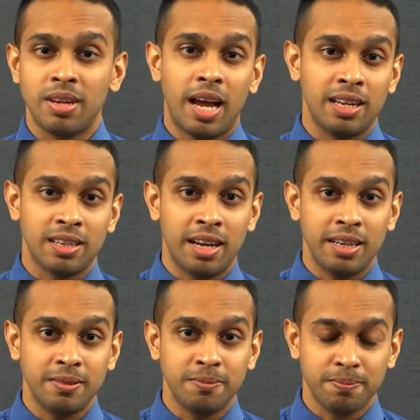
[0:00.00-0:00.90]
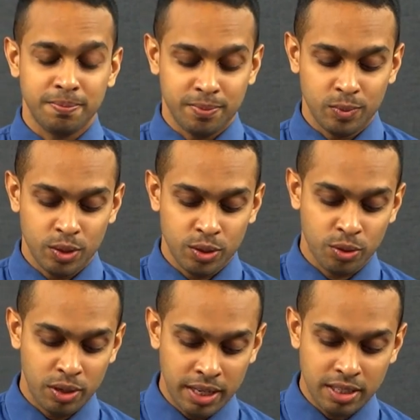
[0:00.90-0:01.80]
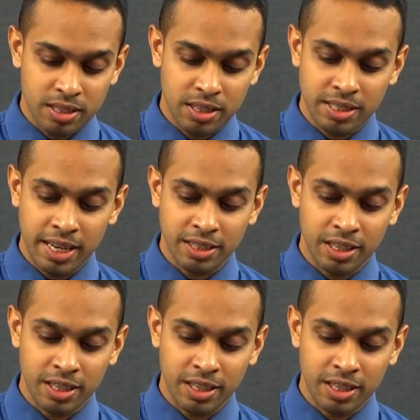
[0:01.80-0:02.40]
alkaline. So let's take